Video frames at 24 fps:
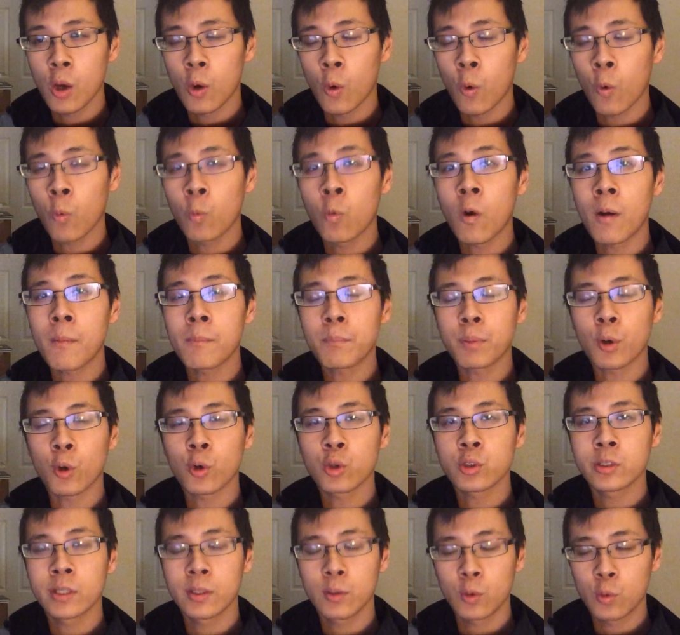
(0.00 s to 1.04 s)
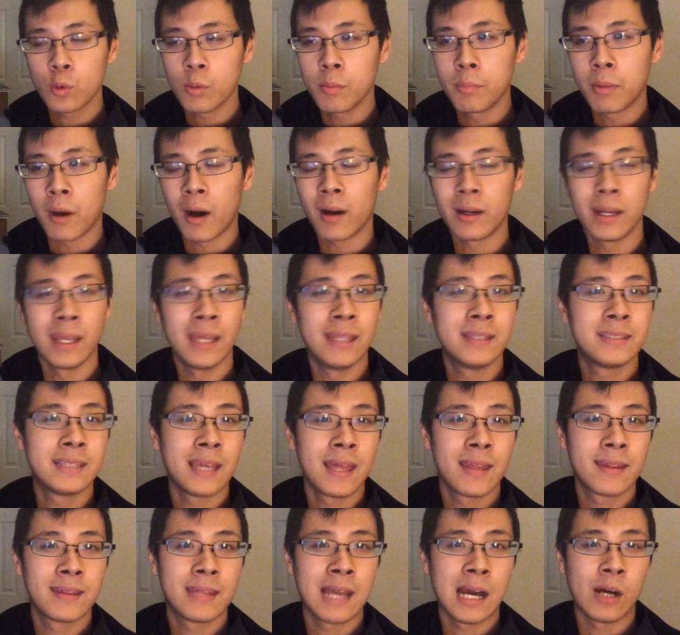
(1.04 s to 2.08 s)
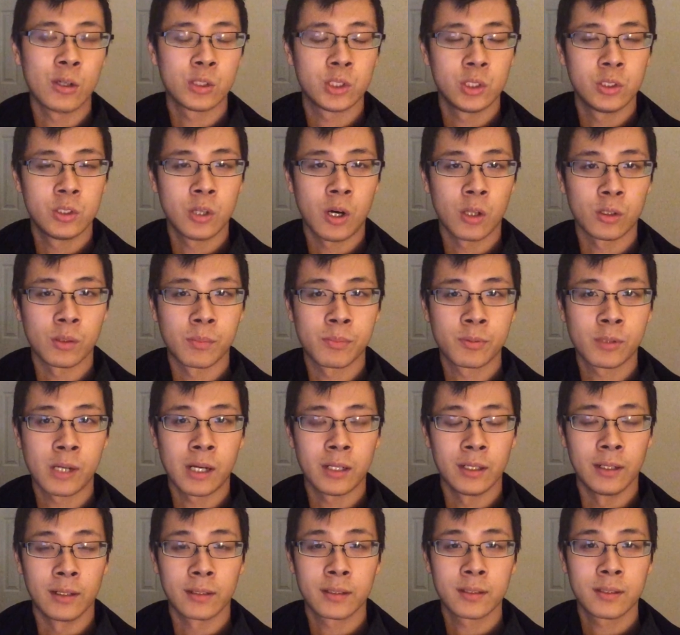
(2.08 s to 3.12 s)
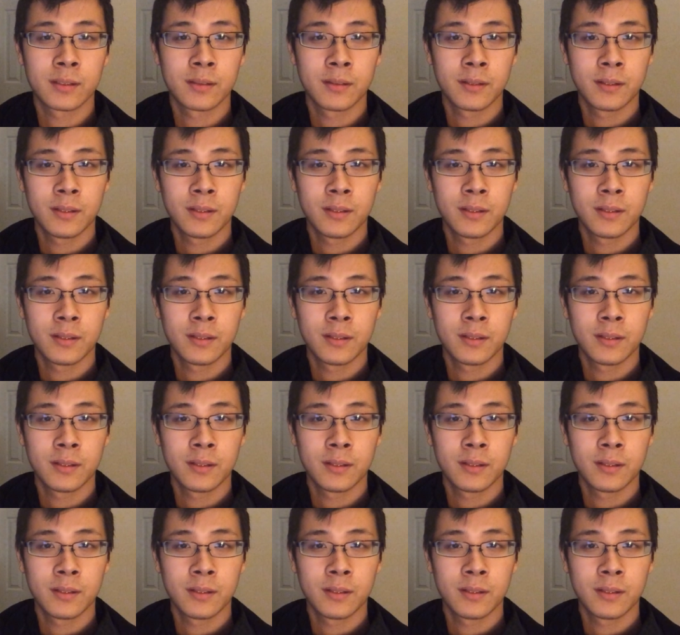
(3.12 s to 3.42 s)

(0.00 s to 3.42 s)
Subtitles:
or one person who bought a $10,000 product?